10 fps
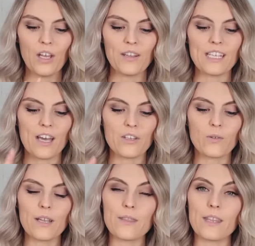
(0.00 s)
The other
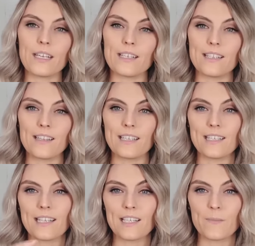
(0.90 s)
great thing is this
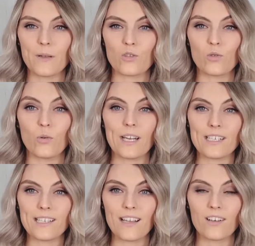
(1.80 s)
is our special great
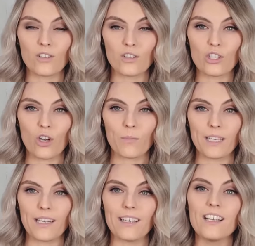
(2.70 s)
design on the top
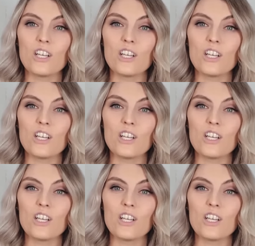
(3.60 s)
here,